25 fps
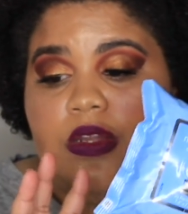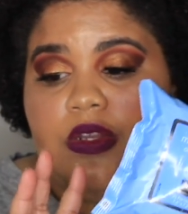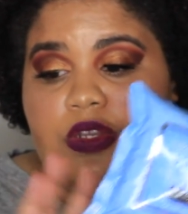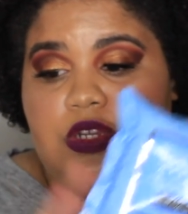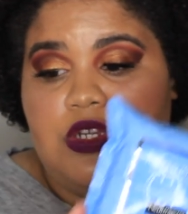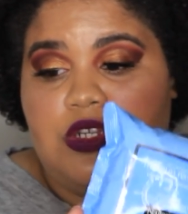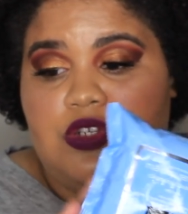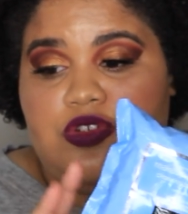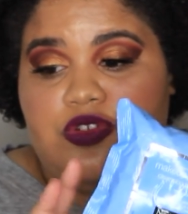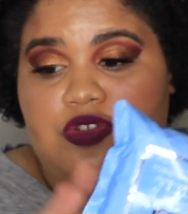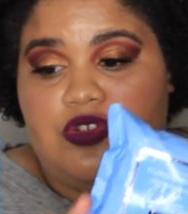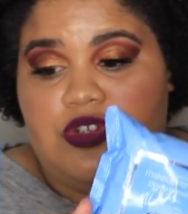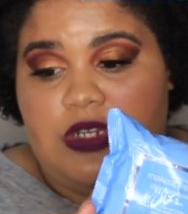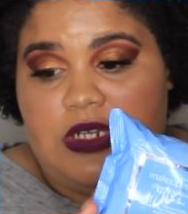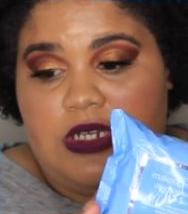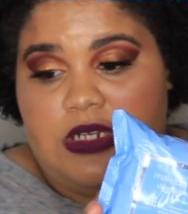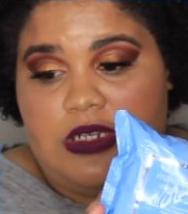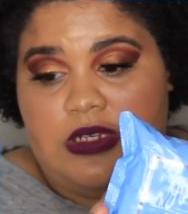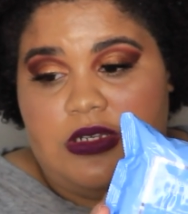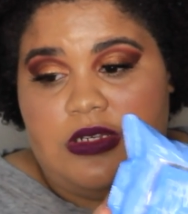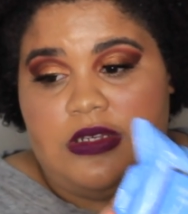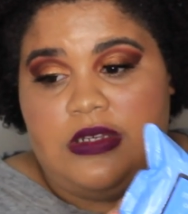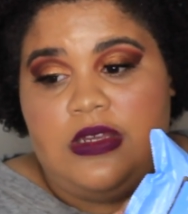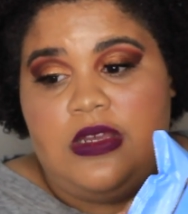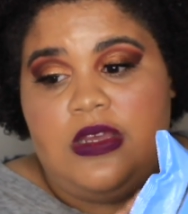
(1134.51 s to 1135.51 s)

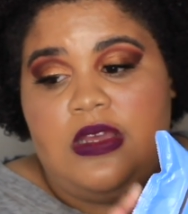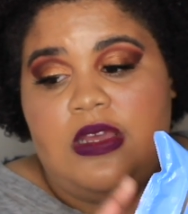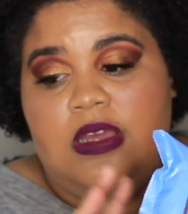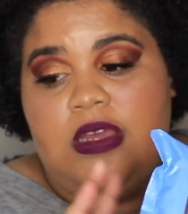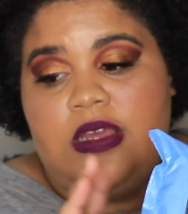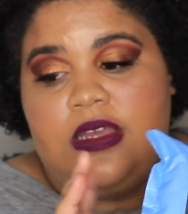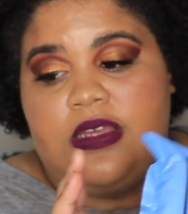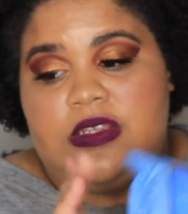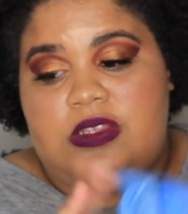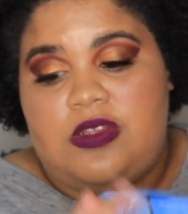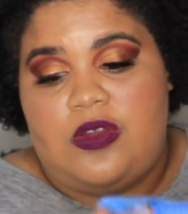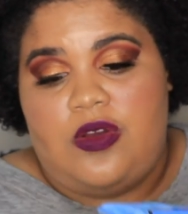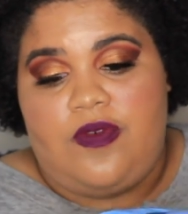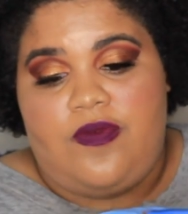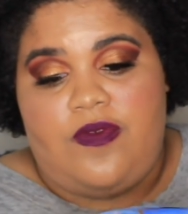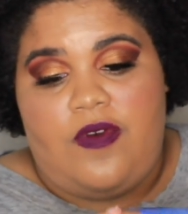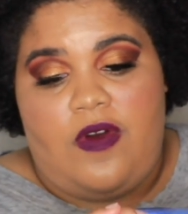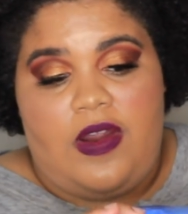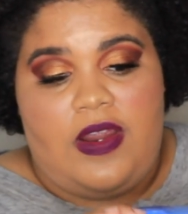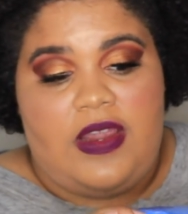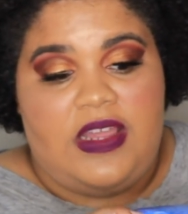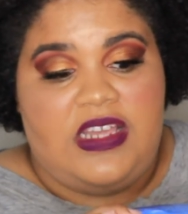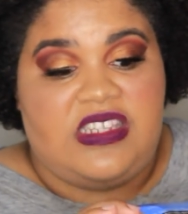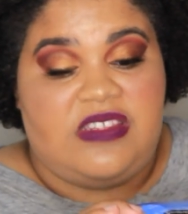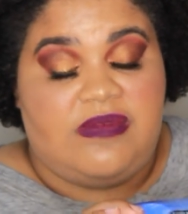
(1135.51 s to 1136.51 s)
Neutrogena so
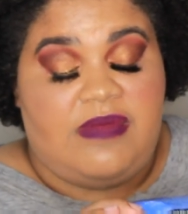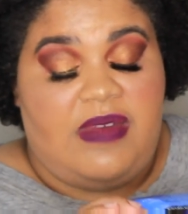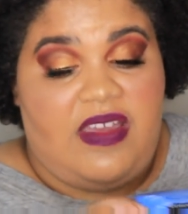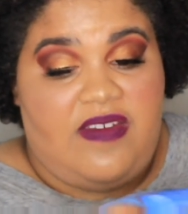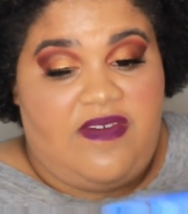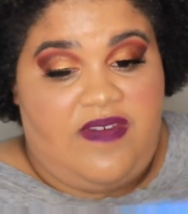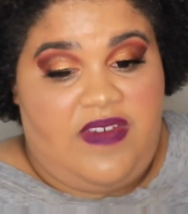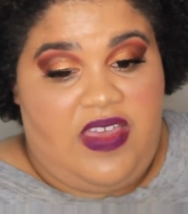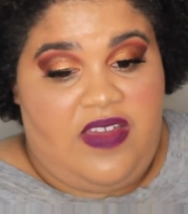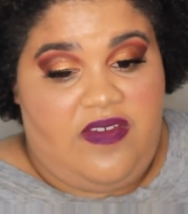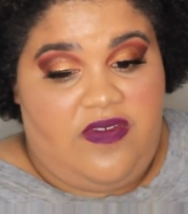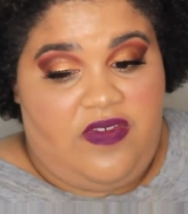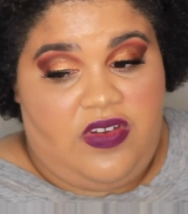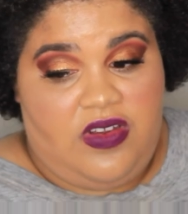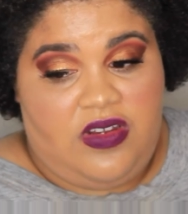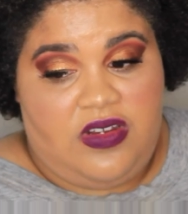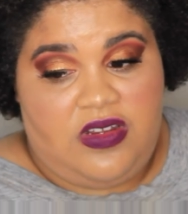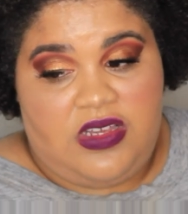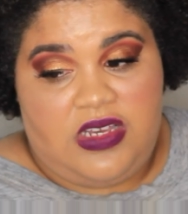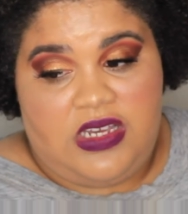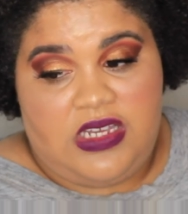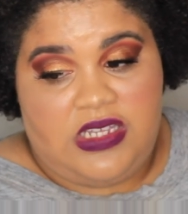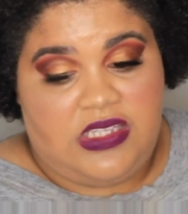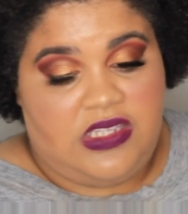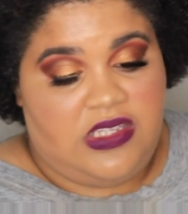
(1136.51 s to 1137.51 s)
far is my favorite,
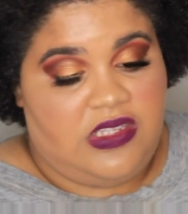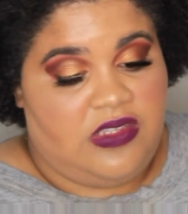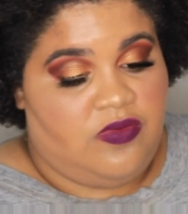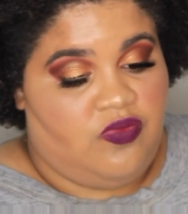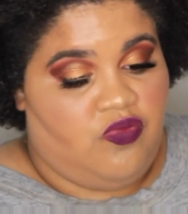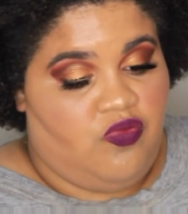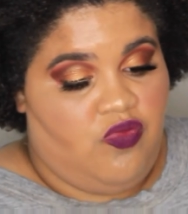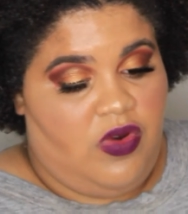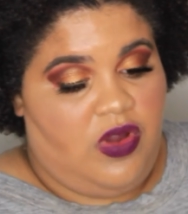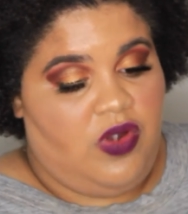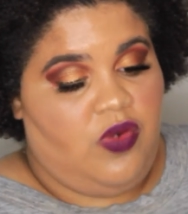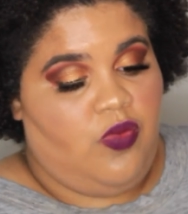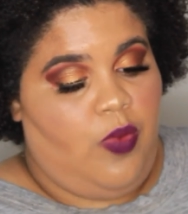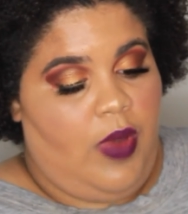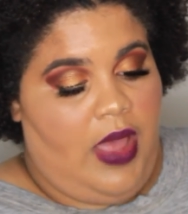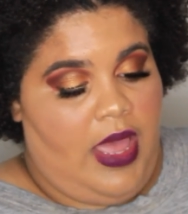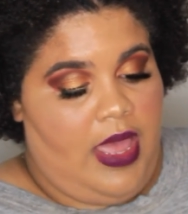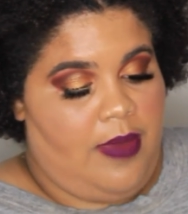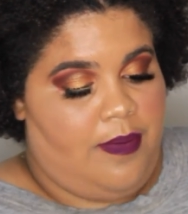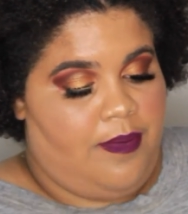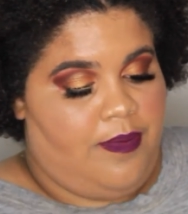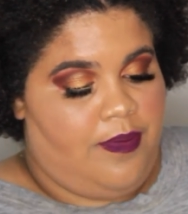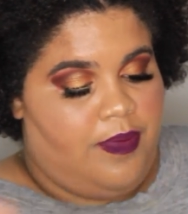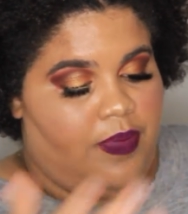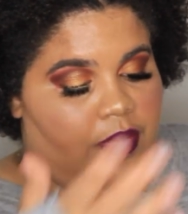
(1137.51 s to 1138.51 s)
because one
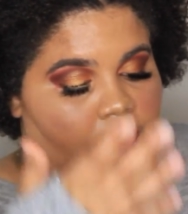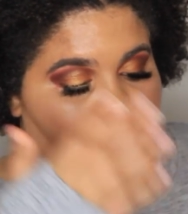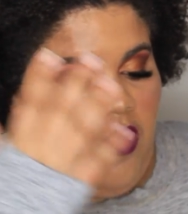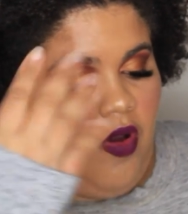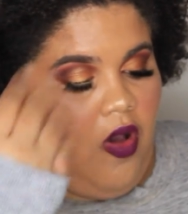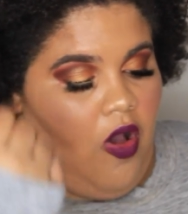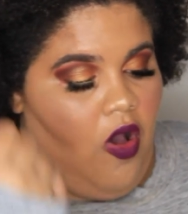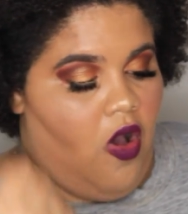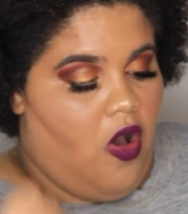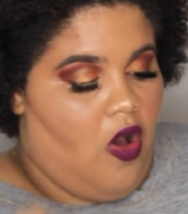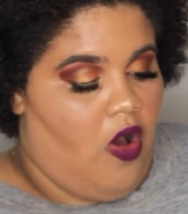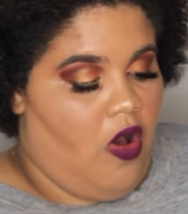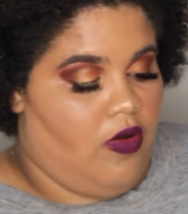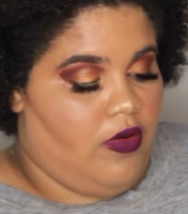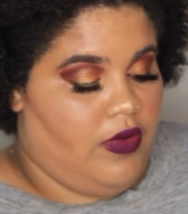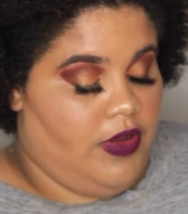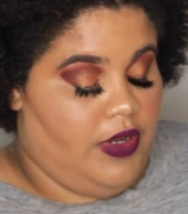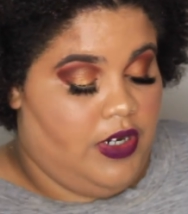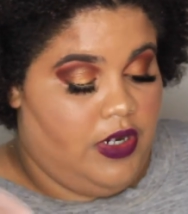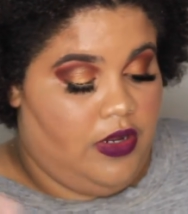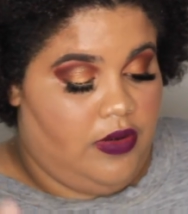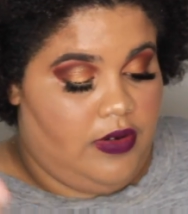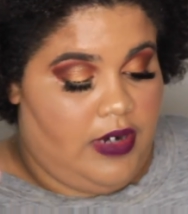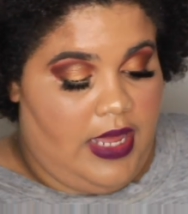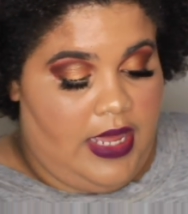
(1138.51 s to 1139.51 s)
wipe, all,
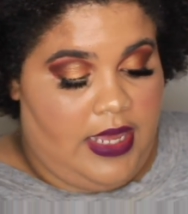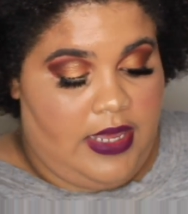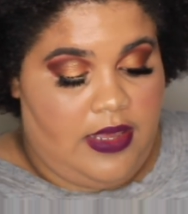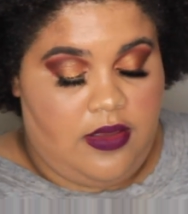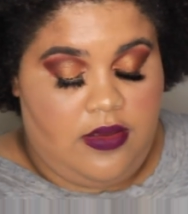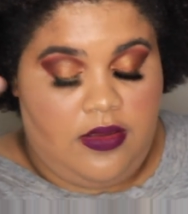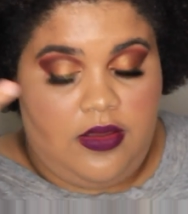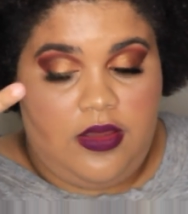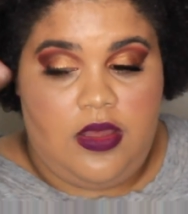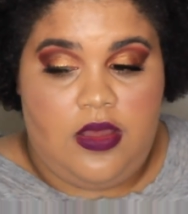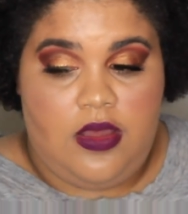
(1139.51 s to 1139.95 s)
you know, like,